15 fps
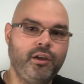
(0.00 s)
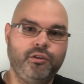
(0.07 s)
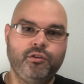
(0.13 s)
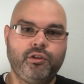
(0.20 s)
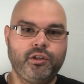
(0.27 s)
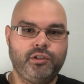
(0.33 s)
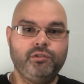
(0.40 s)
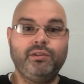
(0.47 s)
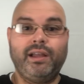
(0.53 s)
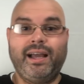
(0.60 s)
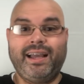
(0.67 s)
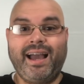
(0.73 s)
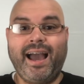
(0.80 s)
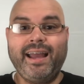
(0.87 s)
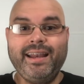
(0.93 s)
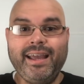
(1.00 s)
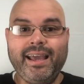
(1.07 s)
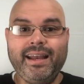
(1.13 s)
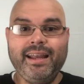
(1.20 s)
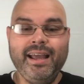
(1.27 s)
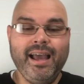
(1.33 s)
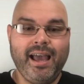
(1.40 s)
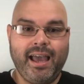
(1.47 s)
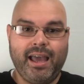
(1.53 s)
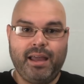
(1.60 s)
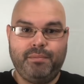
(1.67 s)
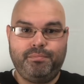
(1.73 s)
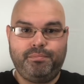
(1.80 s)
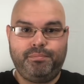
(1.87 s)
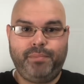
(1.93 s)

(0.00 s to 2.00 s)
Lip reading: You could do like I did and